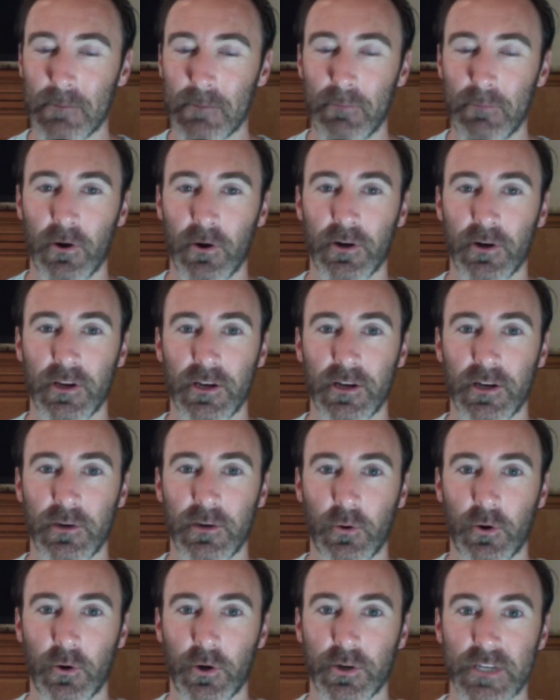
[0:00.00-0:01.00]

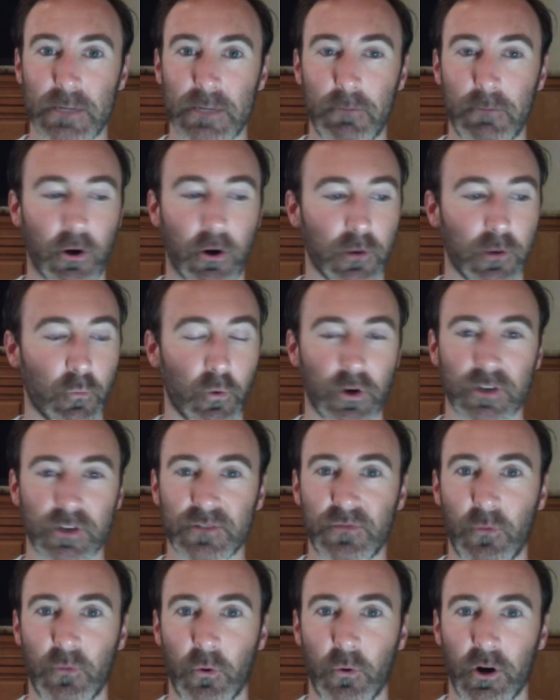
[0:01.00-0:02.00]
imparting or departing
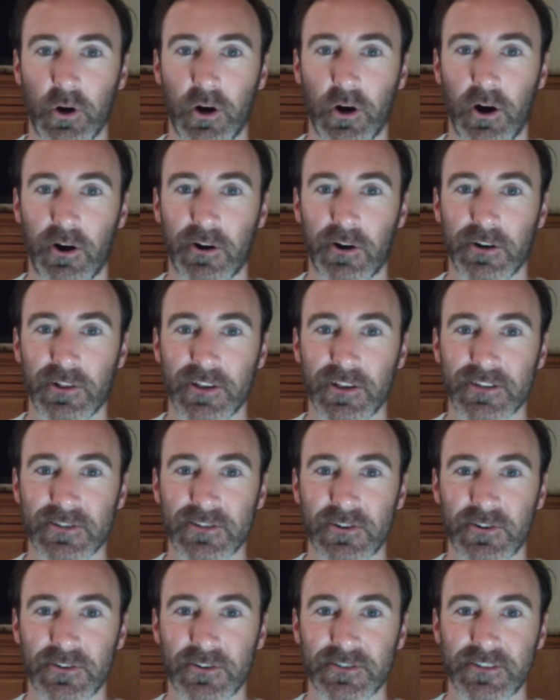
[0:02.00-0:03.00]
words for our
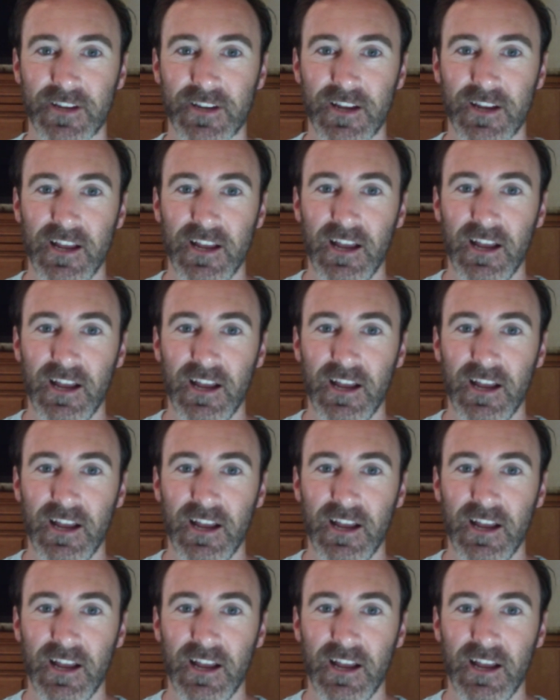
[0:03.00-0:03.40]
listeners